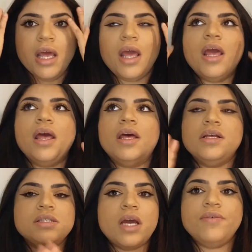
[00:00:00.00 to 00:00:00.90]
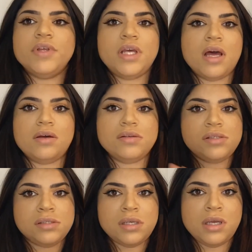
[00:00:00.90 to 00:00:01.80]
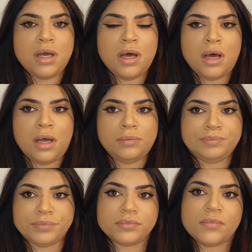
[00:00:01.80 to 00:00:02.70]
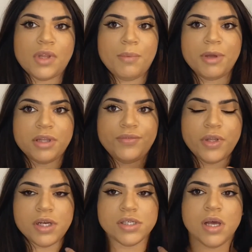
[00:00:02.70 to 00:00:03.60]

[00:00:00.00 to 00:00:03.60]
and everything else about the fillers.